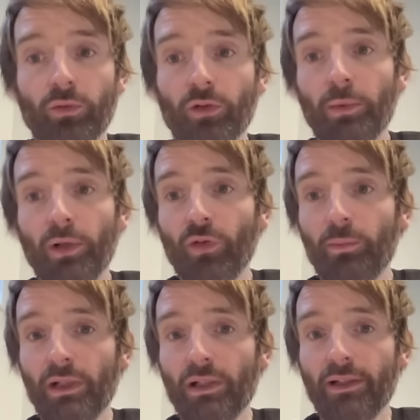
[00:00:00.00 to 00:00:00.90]
and
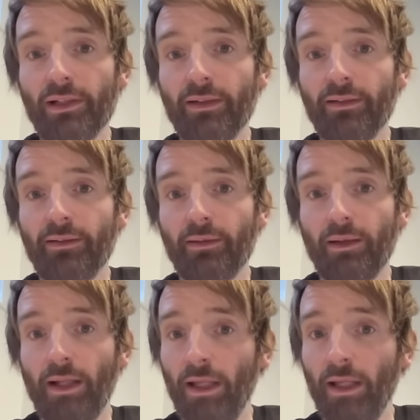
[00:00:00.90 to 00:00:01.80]
responsibilities
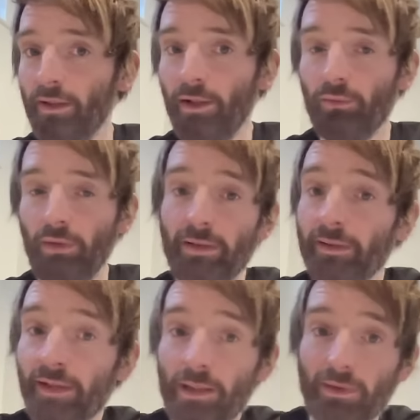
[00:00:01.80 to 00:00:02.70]
in the in
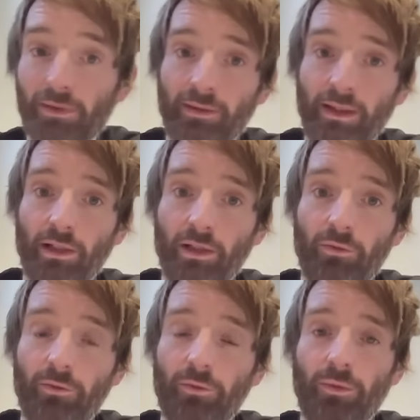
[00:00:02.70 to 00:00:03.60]
the team
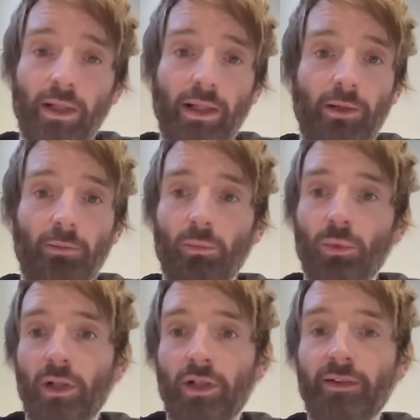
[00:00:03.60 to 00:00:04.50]
itself? Um,
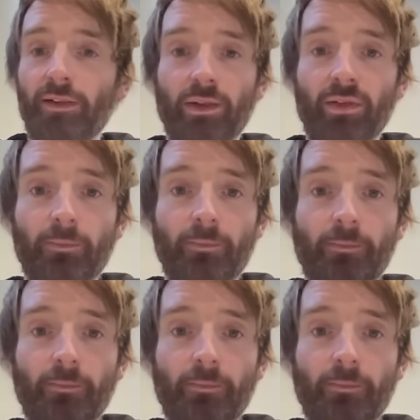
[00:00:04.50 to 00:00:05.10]
what can you tell us?